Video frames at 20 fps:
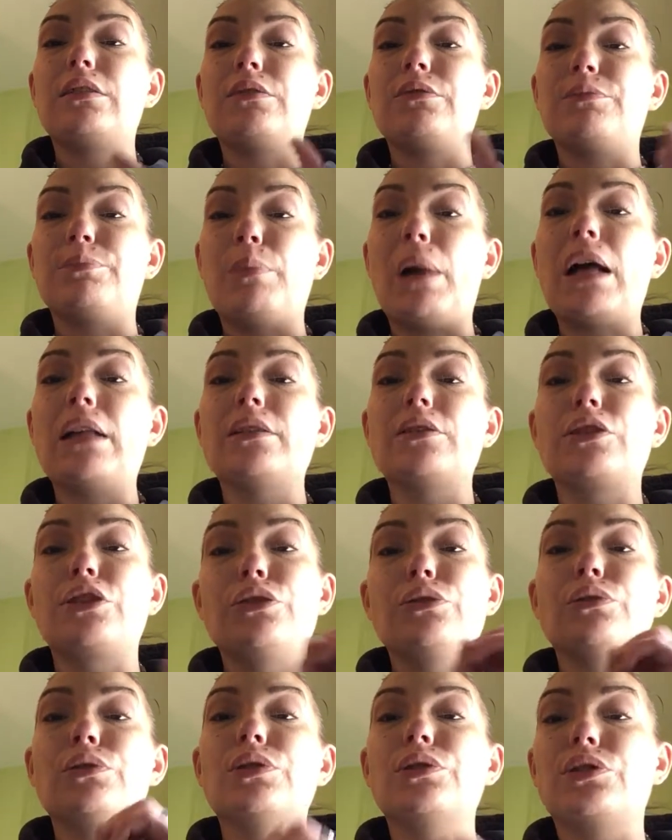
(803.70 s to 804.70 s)

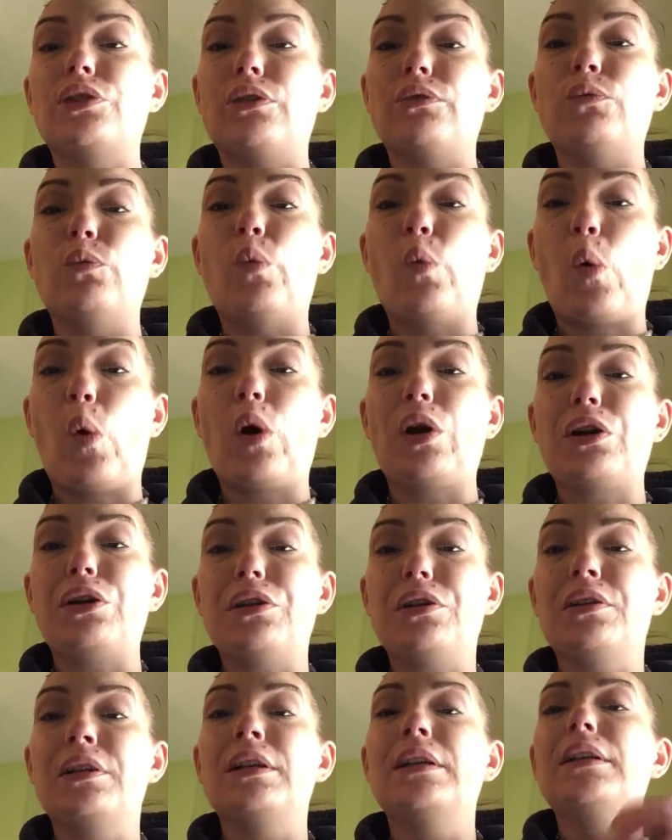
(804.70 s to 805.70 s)
molecules of
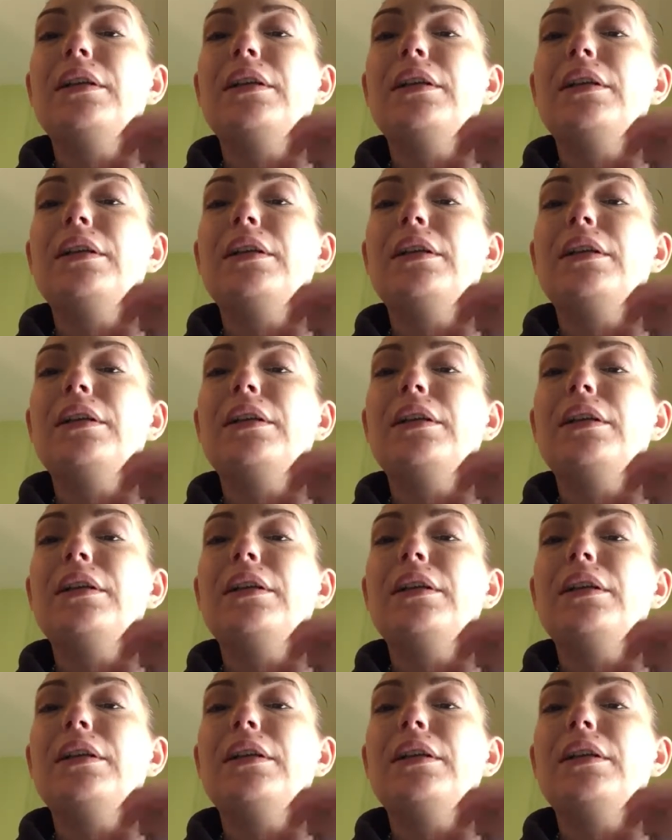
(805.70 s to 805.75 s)
water.